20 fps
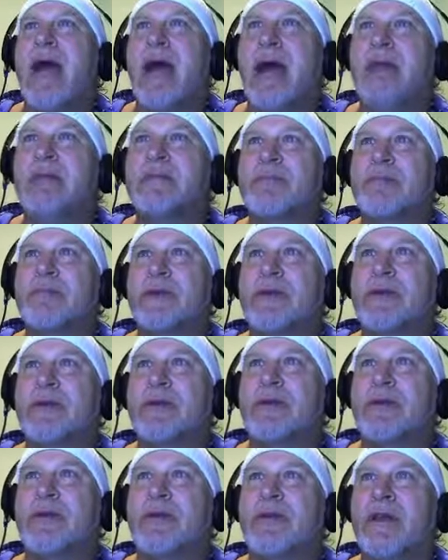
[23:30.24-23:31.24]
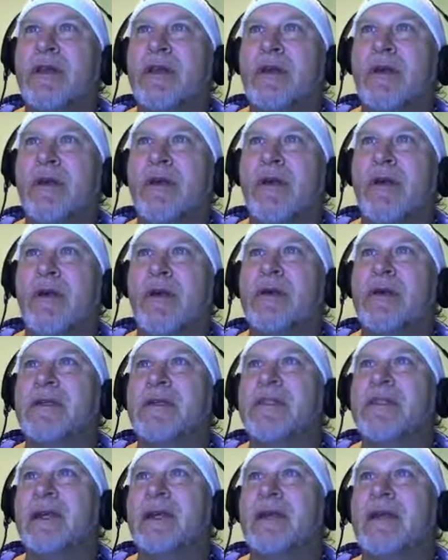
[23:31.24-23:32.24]
as per the new
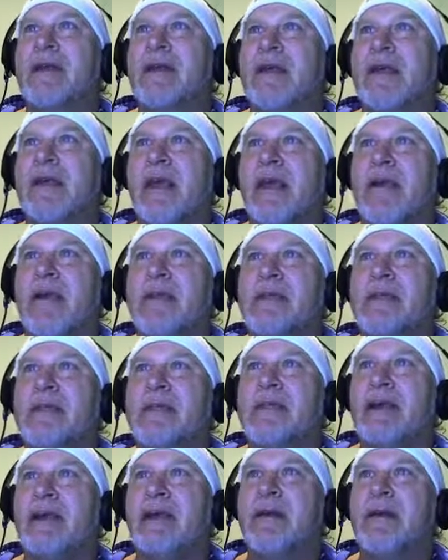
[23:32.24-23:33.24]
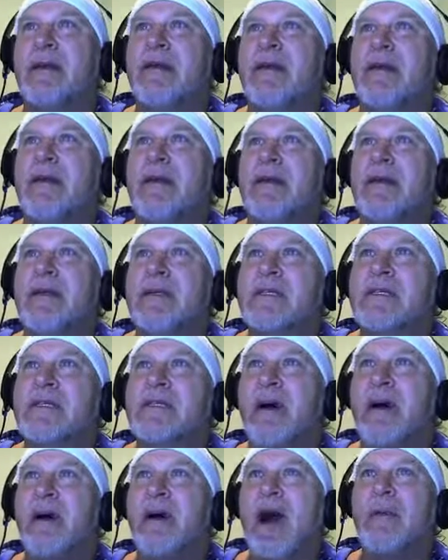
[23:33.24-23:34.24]
currency, guaranteed.
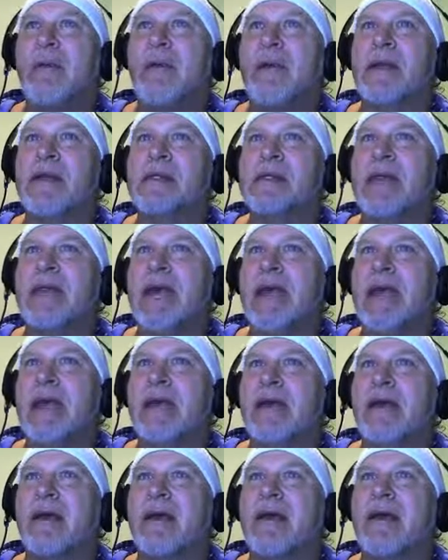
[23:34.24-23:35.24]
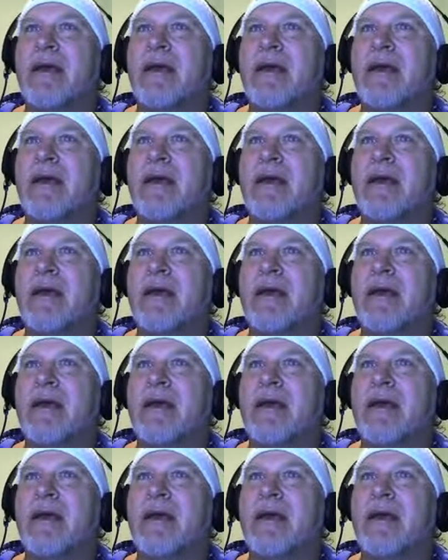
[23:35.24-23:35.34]
So I'm going to take